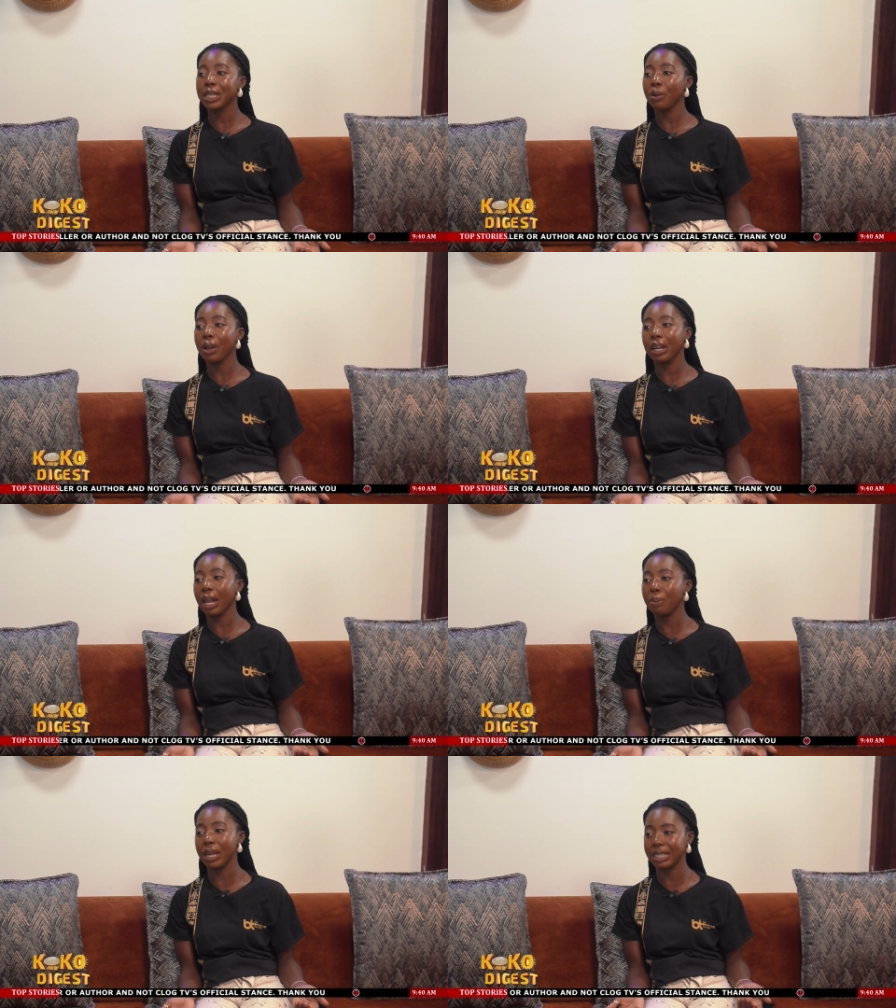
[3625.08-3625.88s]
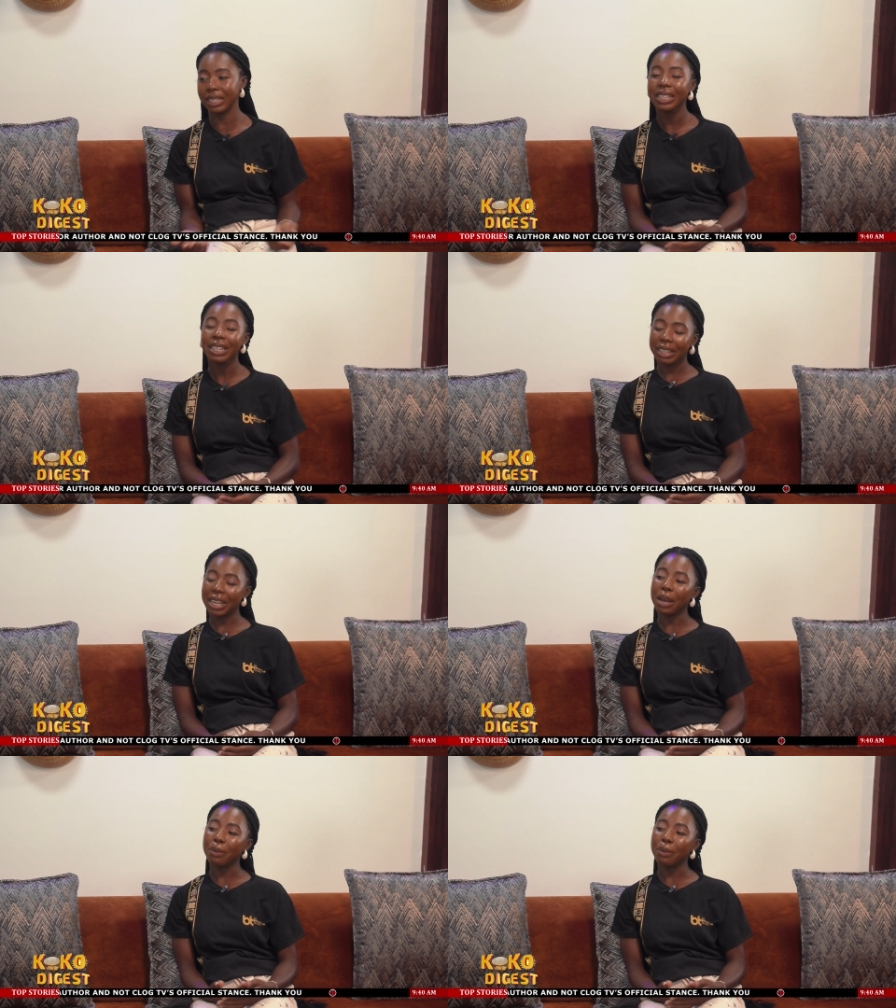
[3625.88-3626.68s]
as a regular person.
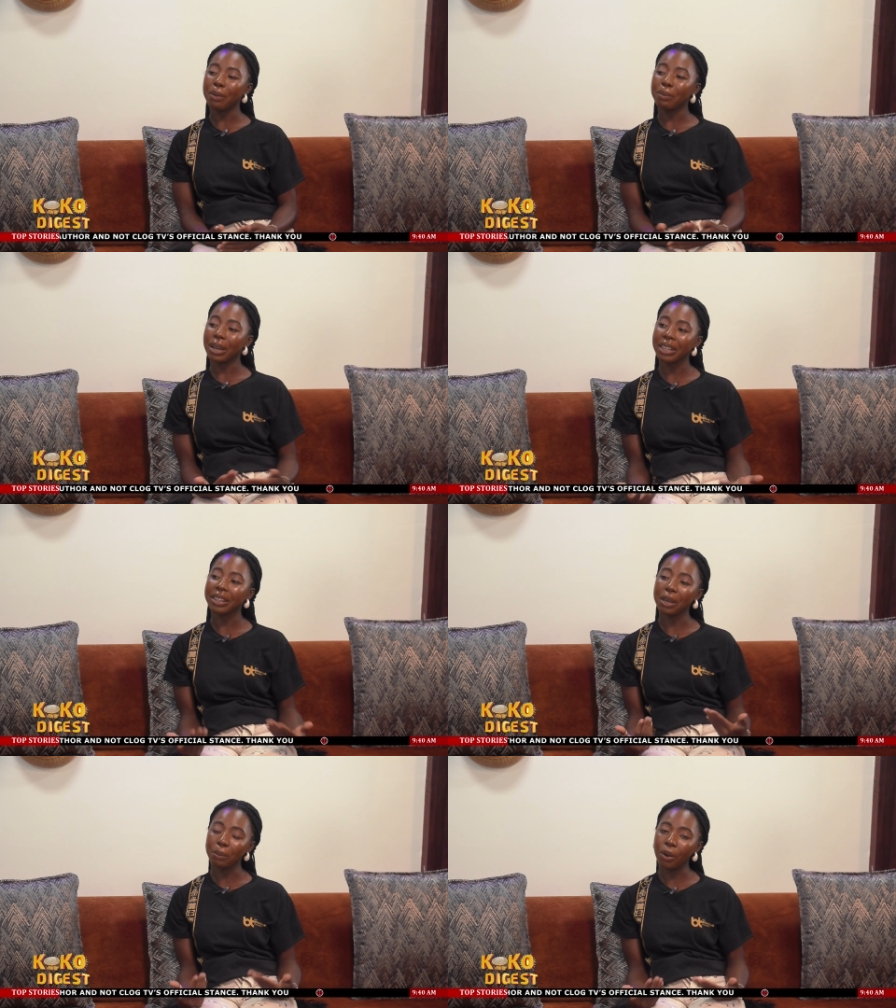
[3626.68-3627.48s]
Detached. Yeah, but then the